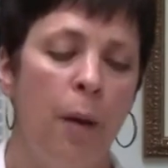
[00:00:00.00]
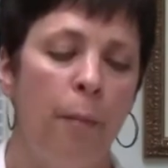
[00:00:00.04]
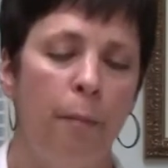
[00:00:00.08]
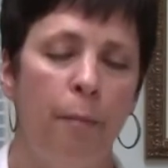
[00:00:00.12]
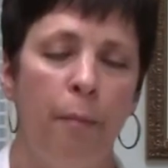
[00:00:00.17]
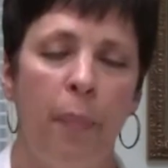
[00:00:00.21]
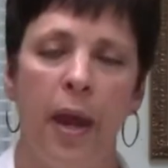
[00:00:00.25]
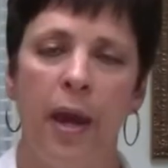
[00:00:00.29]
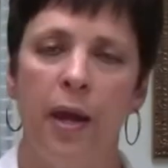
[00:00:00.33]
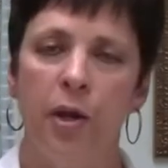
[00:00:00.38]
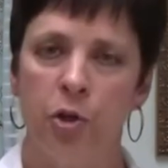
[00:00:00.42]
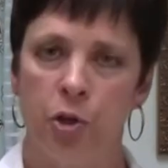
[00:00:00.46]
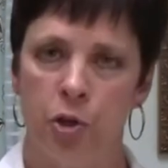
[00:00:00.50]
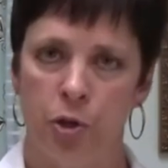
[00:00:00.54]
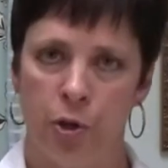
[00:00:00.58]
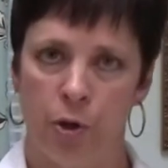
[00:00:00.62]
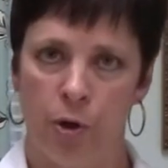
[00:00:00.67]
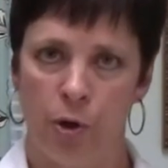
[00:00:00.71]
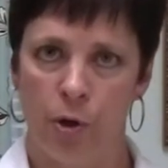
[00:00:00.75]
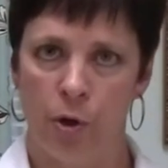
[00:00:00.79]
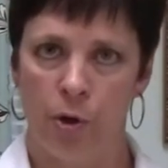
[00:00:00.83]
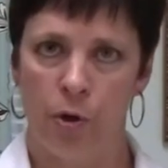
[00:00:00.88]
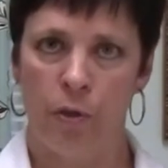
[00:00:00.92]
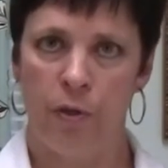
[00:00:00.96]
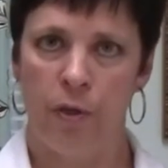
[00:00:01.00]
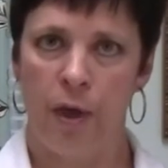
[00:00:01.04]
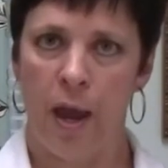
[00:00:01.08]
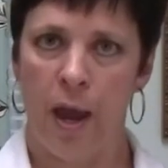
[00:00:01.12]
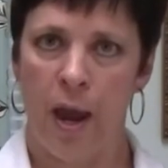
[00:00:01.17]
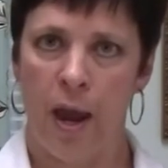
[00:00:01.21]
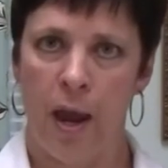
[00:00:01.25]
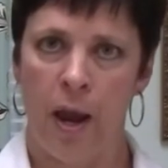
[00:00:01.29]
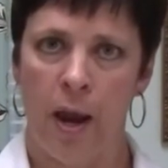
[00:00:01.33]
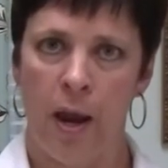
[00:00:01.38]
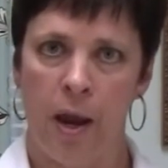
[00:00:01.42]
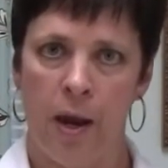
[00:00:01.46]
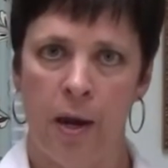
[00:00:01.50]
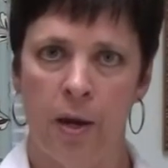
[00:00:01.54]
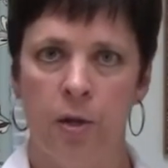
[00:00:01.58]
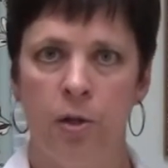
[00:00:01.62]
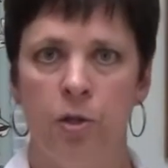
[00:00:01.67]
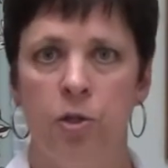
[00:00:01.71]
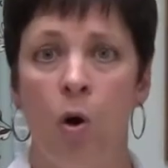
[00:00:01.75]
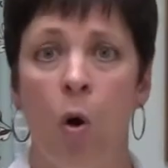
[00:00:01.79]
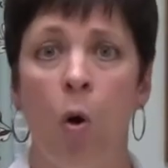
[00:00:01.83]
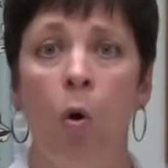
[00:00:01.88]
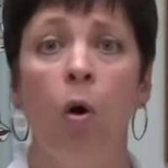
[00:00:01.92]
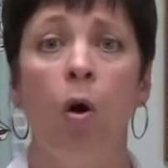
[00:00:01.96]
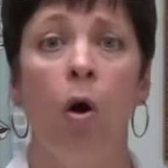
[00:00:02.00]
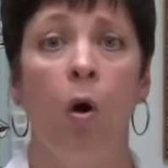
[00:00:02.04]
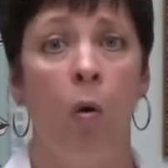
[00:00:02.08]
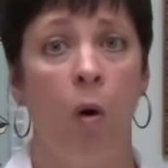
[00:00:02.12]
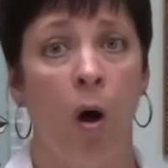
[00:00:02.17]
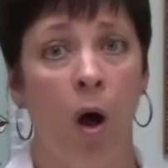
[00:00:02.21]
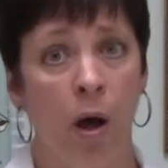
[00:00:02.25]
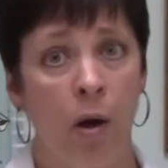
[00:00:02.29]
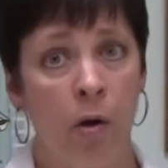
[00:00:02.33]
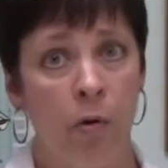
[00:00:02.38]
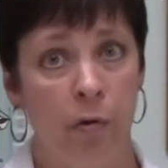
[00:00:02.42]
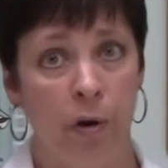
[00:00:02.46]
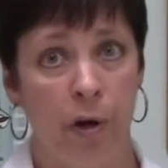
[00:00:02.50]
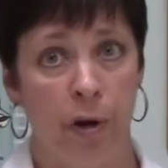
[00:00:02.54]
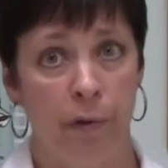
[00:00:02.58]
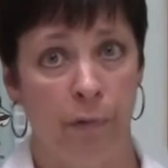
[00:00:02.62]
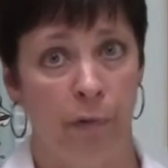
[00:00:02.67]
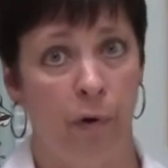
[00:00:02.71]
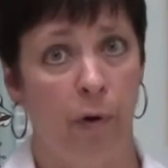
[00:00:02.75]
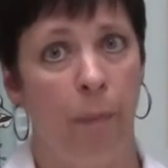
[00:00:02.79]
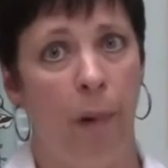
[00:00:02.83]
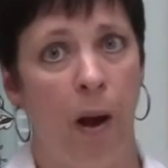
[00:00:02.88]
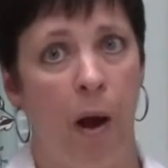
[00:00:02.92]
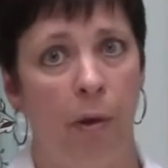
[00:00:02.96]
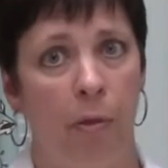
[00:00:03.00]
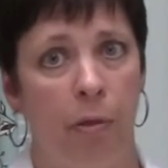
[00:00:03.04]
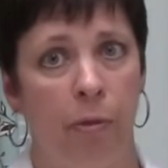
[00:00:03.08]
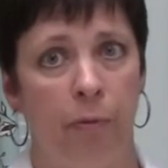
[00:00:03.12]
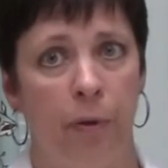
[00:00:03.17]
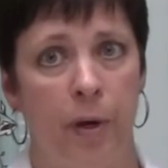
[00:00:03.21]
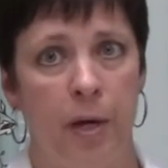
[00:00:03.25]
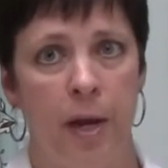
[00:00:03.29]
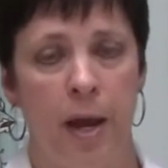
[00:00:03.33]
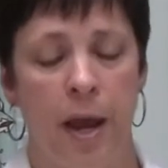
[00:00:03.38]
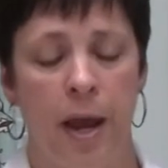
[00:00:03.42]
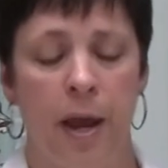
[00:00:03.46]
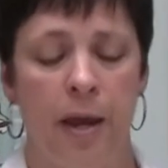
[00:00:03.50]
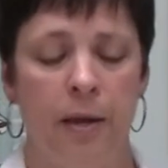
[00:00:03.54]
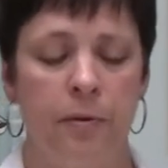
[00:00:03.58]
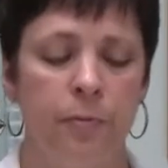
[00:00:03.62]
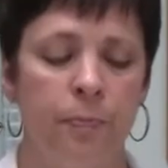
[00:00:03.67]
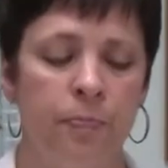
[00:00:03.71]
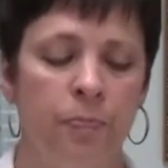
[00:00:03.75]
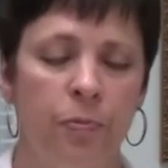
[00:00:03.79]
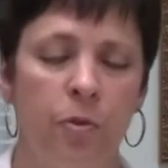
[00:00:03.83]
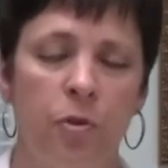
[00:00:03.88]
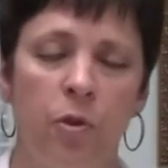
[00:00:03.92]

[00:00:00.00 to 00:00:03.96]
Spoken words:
make sure they don't go hungry for about 3 days.